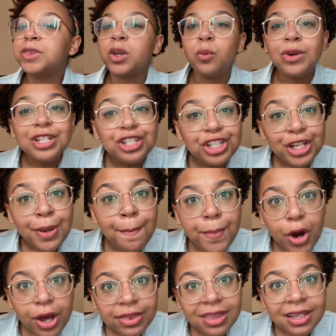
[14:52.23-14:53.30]
When she
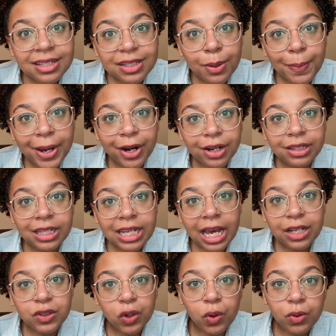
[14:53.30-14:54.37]
bought this, apparently I
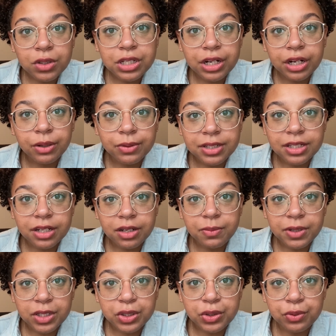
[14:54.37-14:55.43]
told her it was gonna
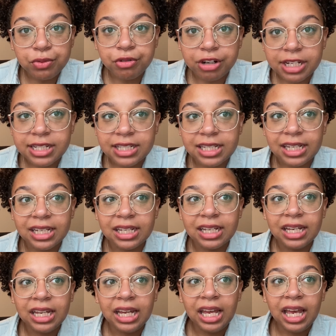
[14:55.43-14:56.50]
be too greasy.
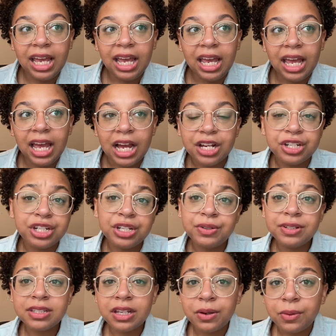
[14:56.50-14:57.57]
And she
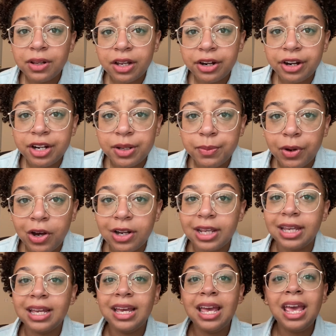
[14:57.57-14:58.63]
was like, well, I already bought
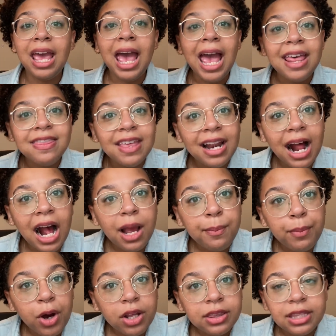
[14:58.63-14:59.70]
it. And then I
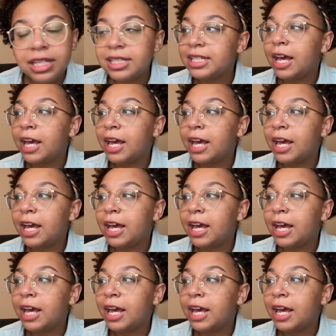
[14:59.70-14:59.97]
bought this.